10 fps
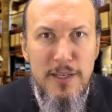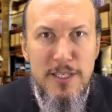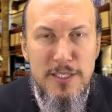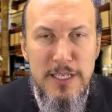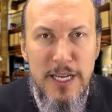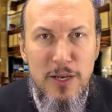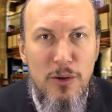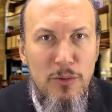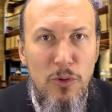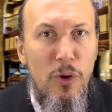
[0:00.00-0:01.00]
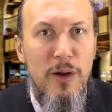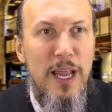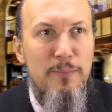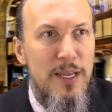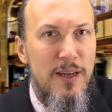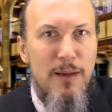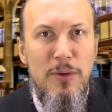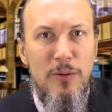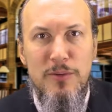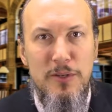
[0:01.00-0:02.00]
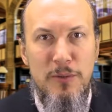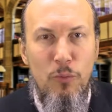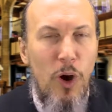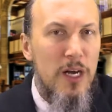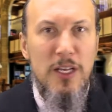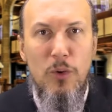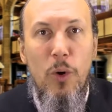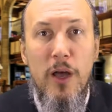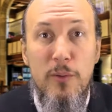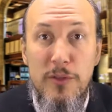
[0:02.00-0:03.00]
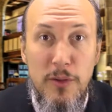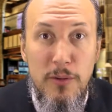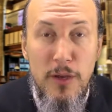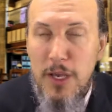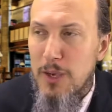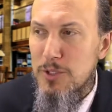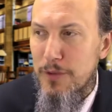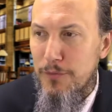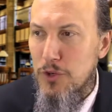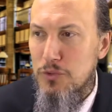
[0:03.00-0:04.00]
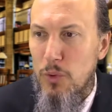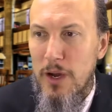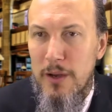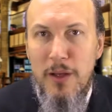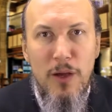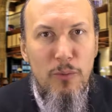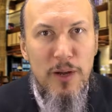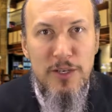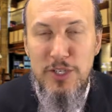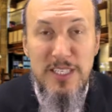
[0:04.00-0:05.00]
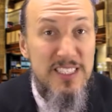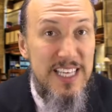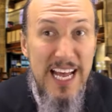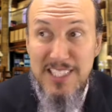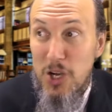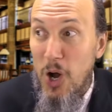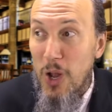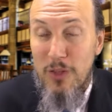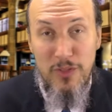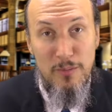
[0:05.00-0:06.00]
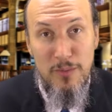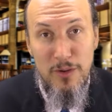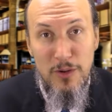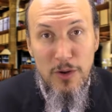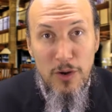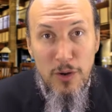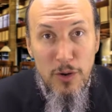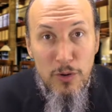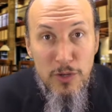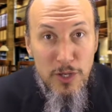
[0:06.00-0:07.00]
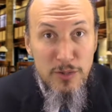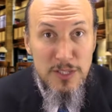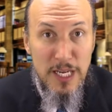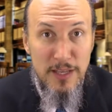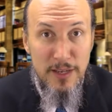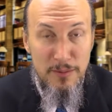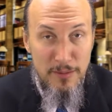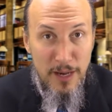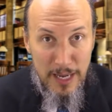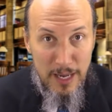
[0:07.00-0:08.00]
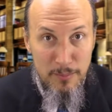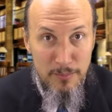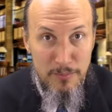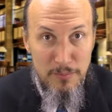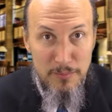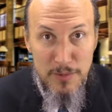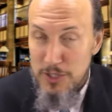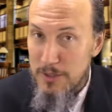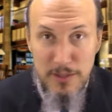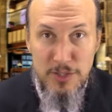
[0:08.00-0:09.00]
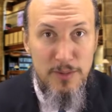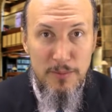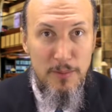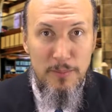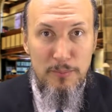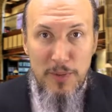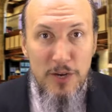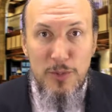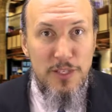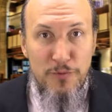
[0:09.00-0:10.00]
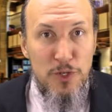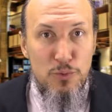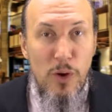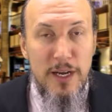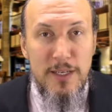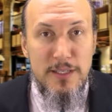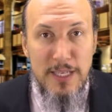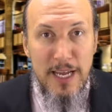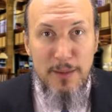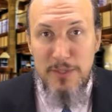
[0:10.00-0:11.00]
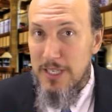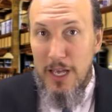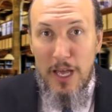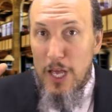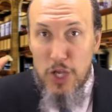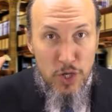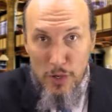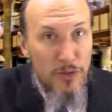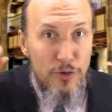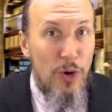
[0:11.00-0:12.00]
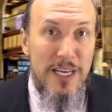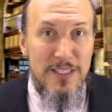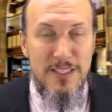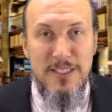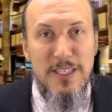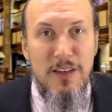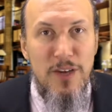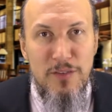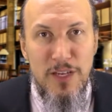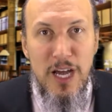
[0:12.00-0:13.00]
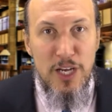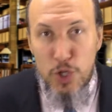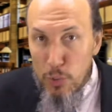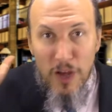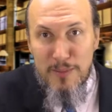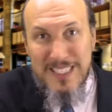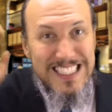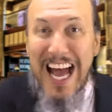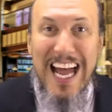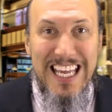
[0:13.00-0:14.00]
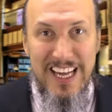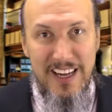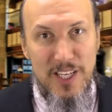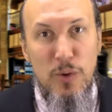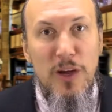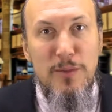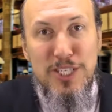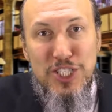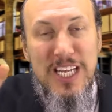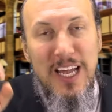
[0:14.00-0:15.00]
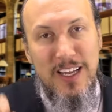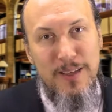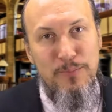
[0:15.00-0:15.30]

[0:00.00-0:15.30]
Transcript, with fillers: to say, you know, Lord, let me to come out and walk on the water with you. He was the first one when Jesus asked all of them, "Who do you say that I am?" And um, Peter was the first one to stand up and say, "You're the Christ, the Son of the Living God. You are the Messiah. You are the Messiah."